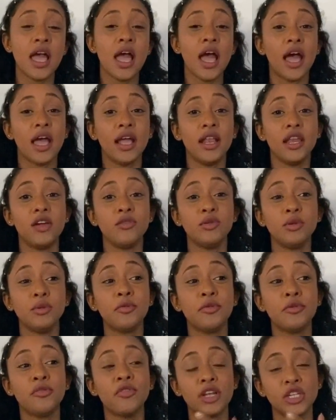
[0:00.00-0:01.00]
I love the
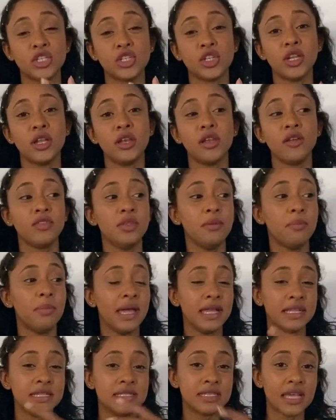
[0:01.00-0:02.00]
profession. I love the
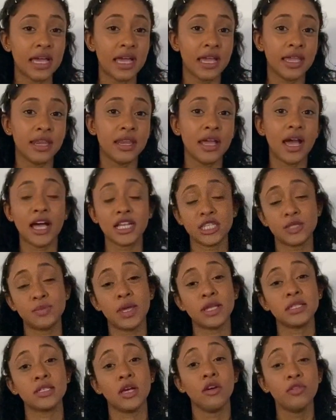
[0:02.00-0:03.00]
bedside
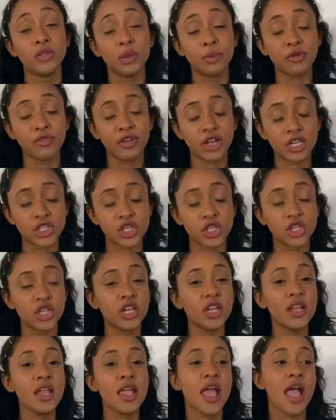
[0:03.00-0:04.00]
aspect of the
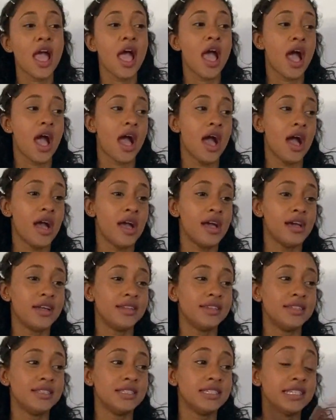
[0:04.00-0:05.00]
profession,
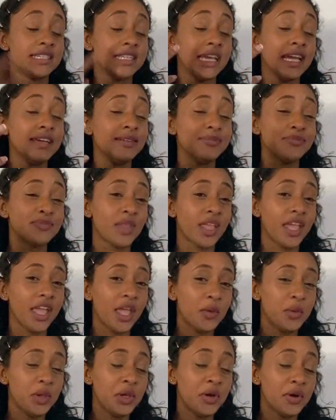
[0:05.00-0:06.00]
and yeah,
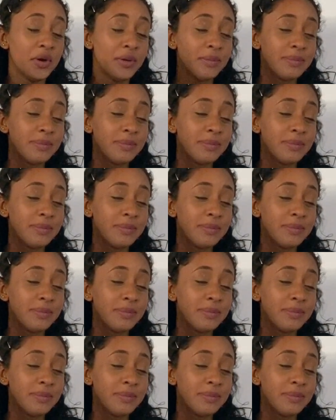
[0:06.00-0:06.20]
here we are.